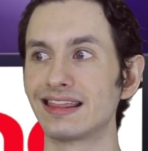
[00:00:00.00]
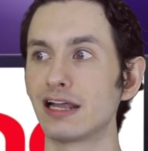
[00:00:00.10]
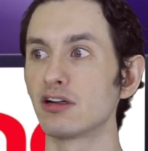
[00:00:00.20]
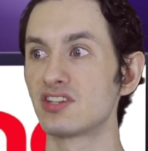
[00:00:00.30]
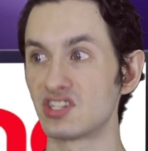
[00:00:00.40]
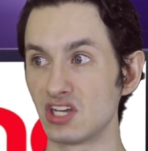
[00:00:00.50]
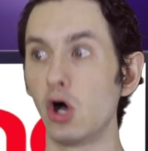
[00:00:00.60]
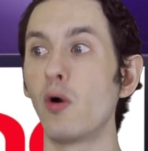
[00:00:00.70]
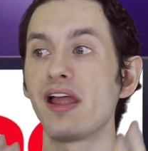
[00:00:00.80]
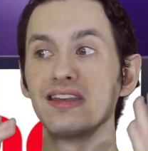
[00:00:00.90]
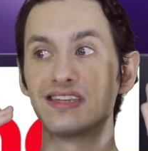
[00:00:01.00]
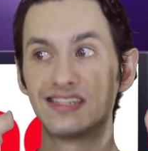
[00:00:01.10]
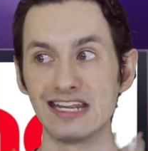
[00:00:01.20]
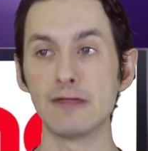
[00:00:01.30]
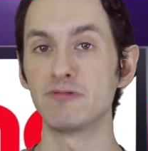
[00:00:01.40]
They're still in
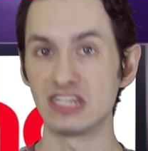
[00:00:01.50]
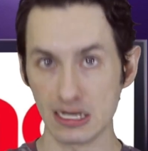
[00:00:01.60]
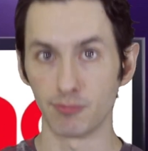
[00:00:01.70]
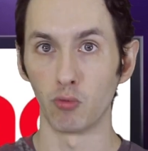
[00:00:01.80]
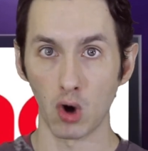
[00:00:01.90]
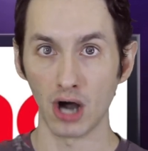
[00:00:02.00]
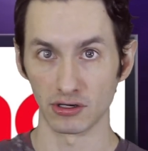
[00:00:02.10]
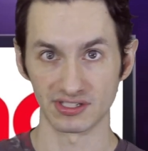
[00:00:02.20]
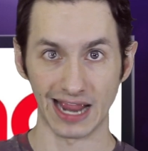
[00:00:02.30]
deep, deep waters.